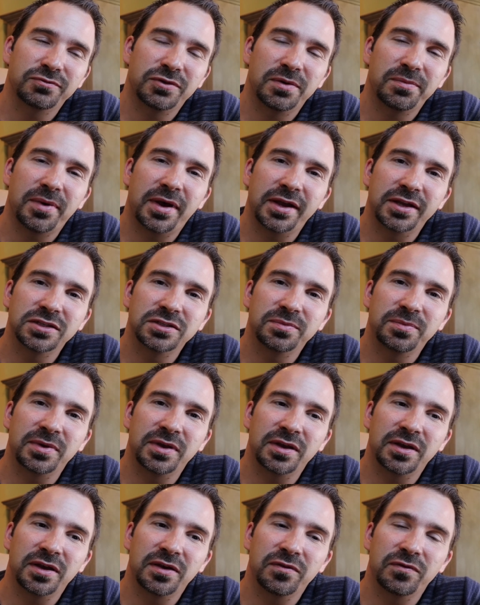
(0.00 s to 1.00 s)
reminds
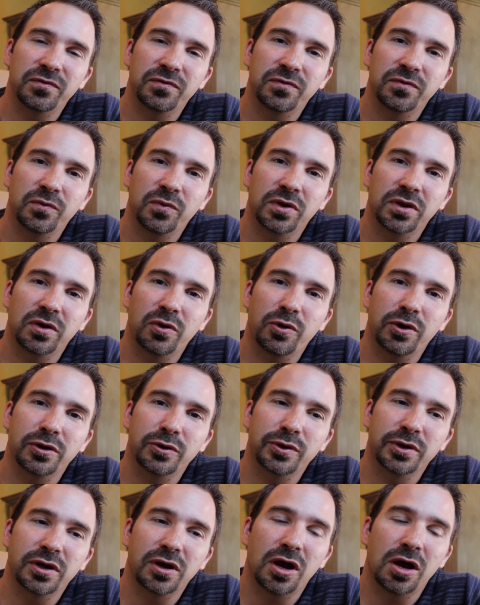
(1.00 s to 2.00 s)
me of what I want
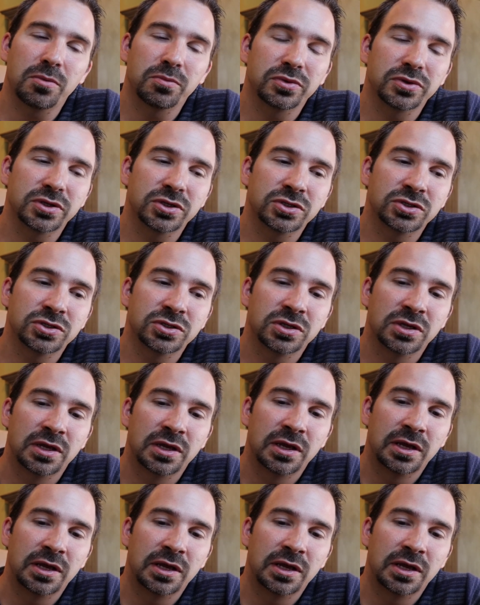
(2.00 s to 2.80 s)
to accomplish.